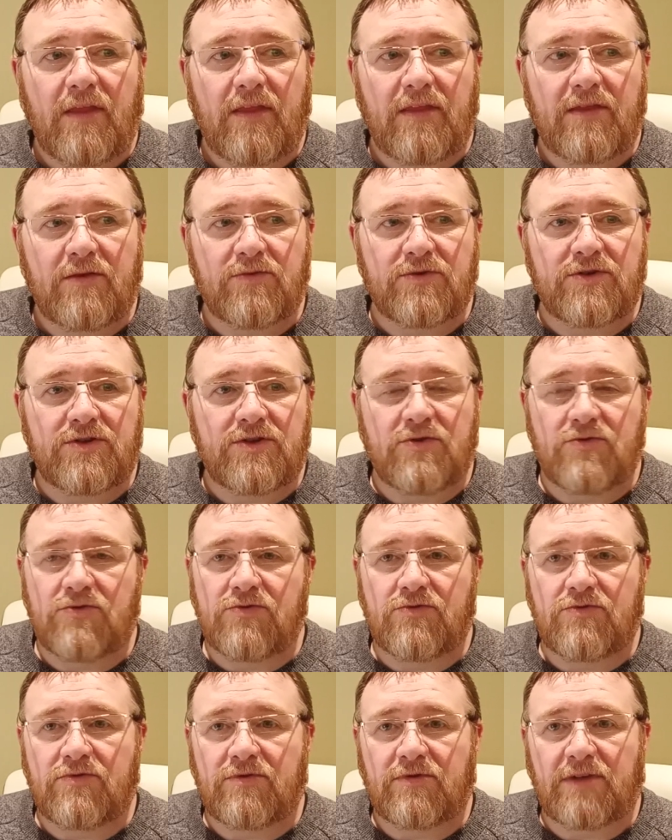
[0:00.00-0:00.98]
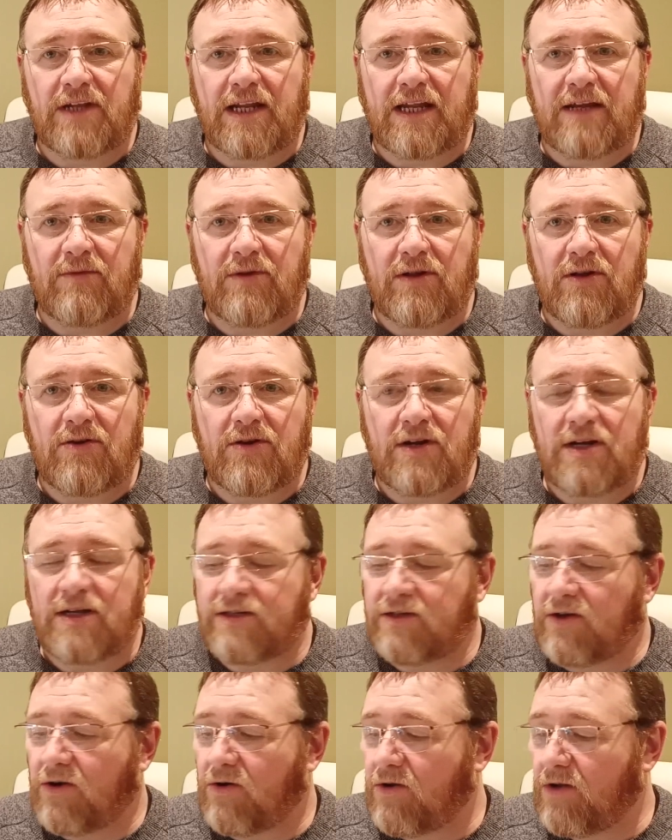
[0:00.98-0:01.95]
There was no label on it
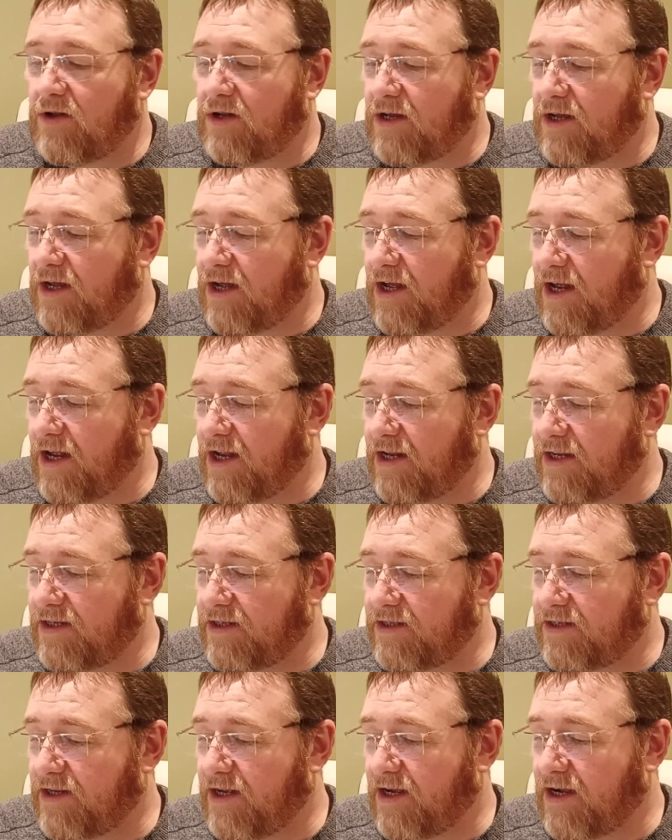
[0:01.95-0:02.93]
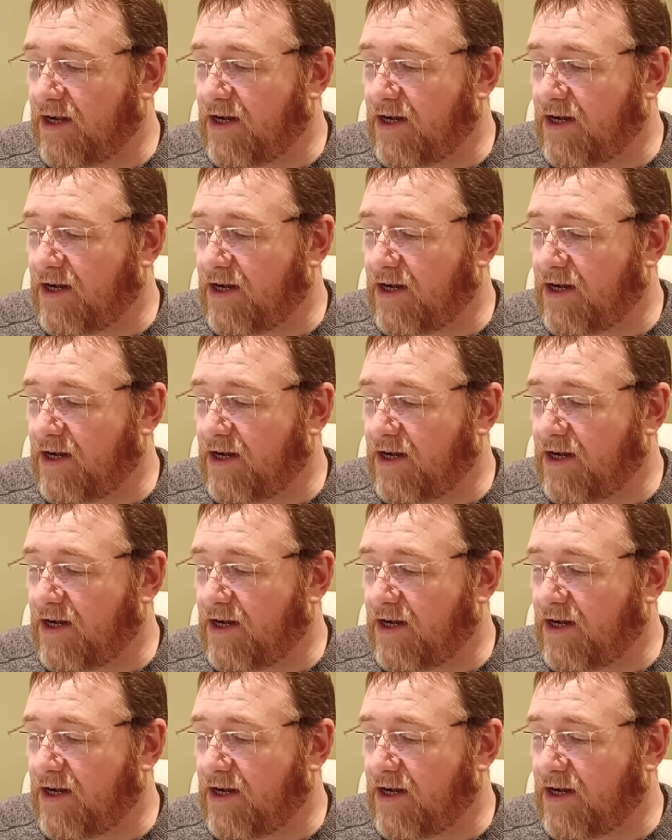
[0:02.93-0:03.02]
at all, and